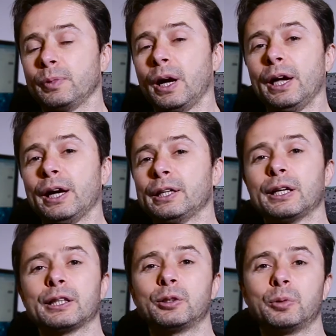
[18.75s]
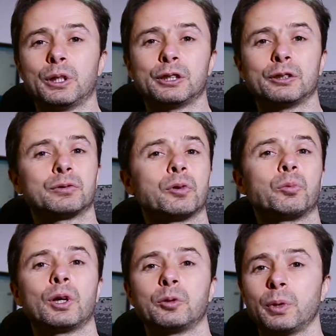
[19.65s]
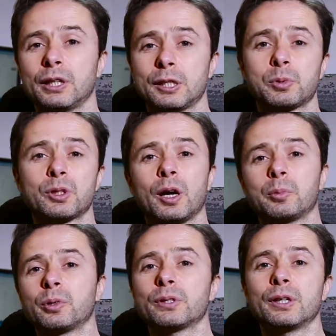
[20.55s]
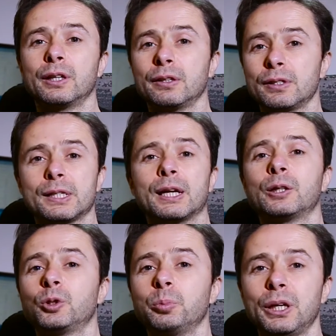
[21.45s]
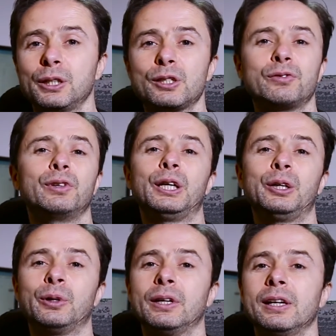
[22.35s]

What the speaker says: I had that question from one of my subscribers and I decided to make this video.